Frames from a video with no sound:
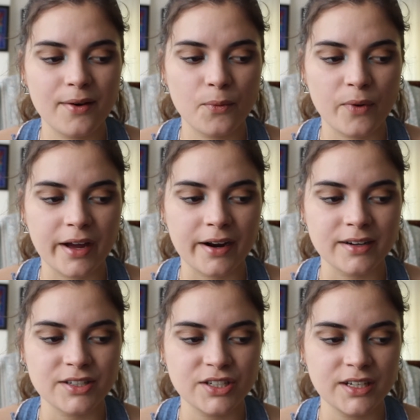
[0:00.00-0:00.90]

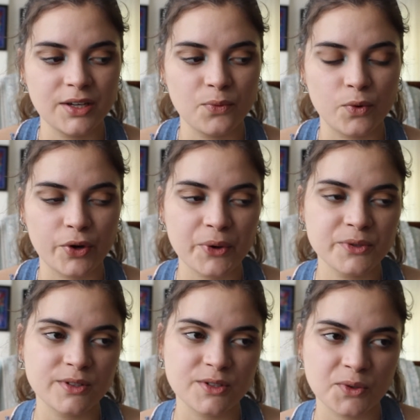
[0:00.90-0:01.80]
where she
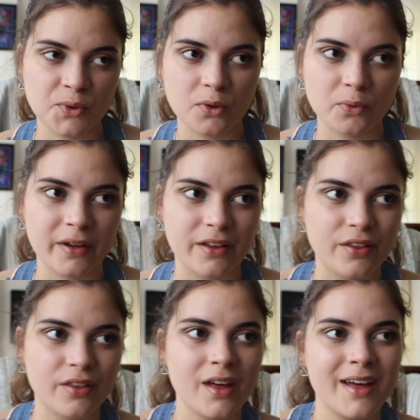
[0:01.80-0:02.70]
goes to school
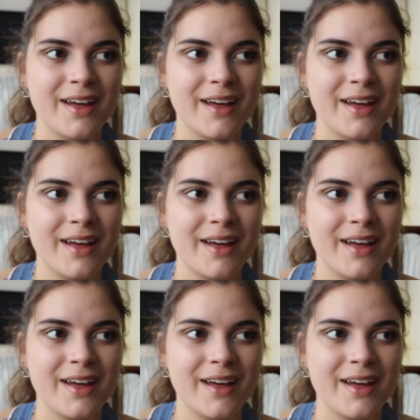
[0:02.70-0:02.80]
with